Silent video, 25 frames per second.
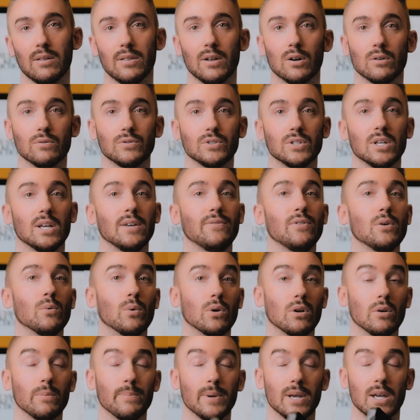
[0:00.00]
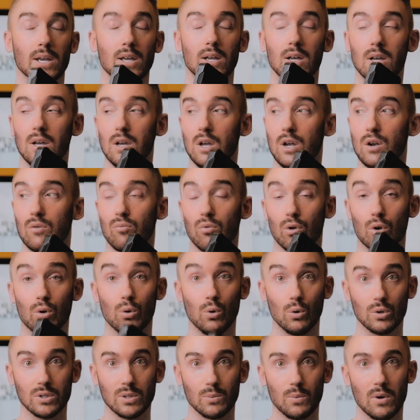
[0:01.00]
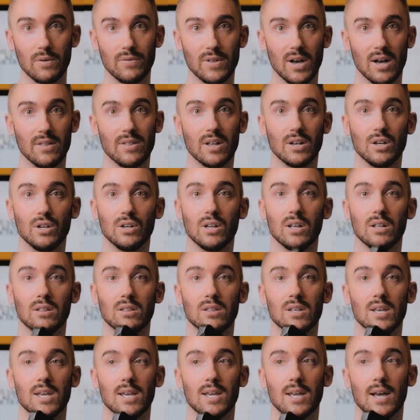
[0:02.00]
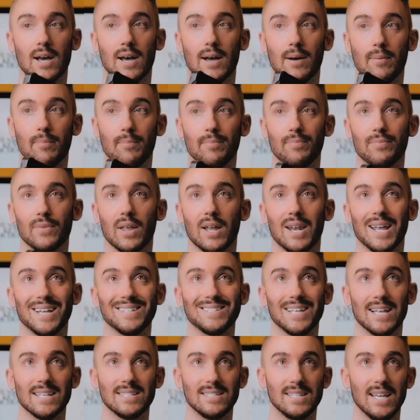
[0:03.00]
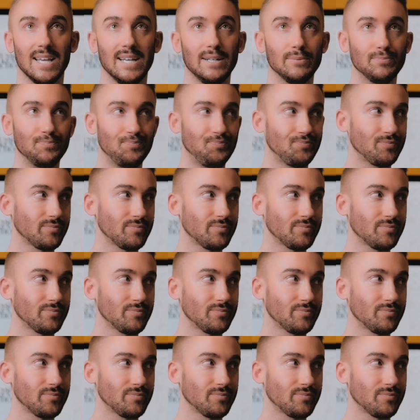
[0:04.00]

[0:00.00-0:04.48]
And then obviously if you want to be recording with that, then you need the an SSD,